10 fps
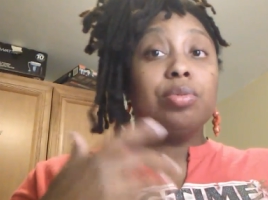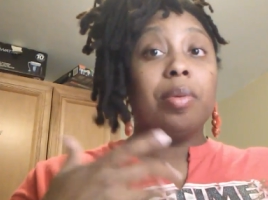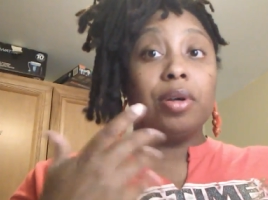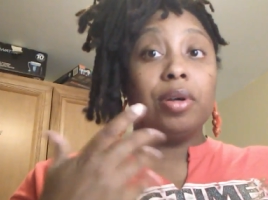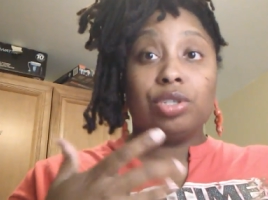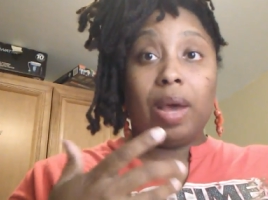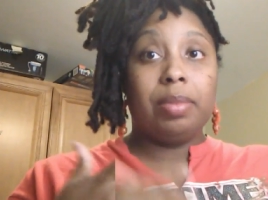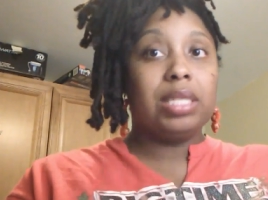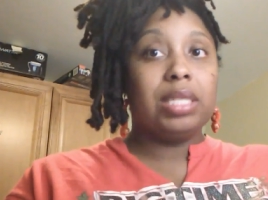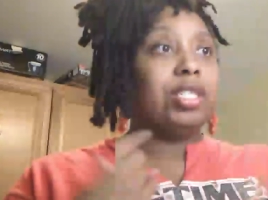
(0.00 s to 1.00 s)
promotions quite a
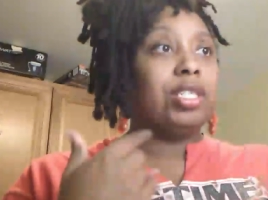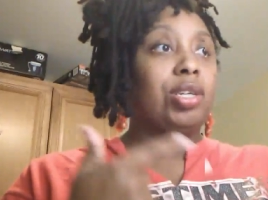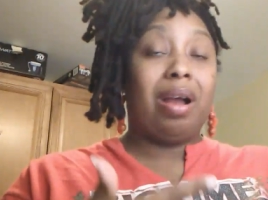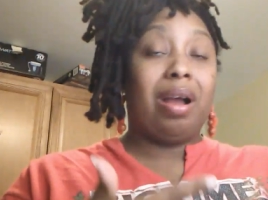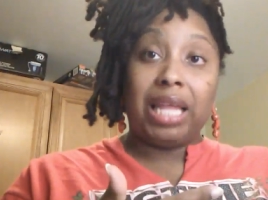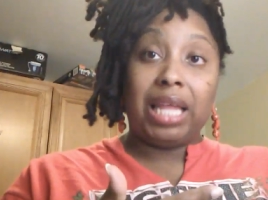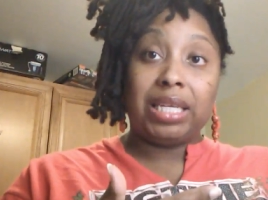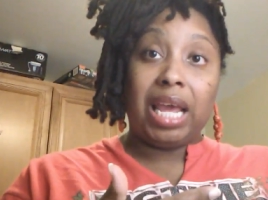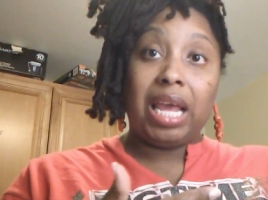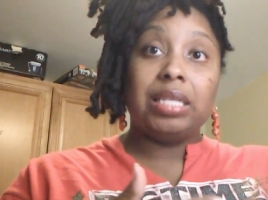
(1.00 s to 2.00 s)
bit, especially around
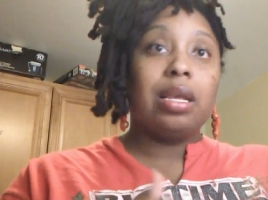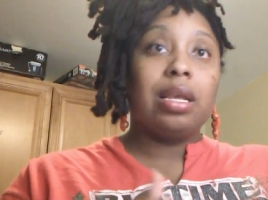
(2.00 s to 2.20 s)
holidays.